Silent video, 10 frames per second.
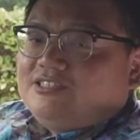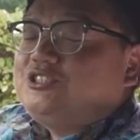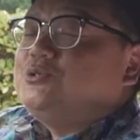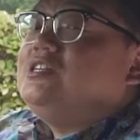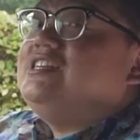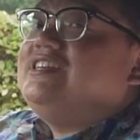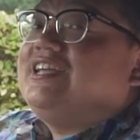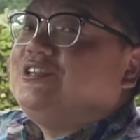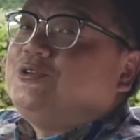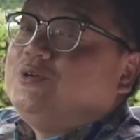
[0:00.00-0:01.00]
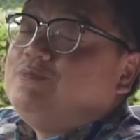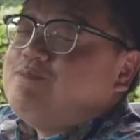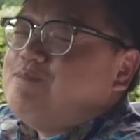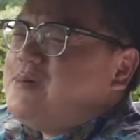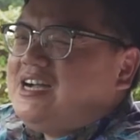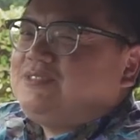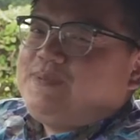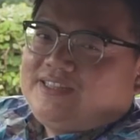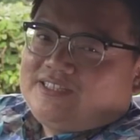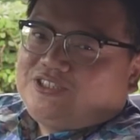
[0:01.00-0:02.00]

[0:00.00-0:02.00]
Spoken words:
Surely they can do a much better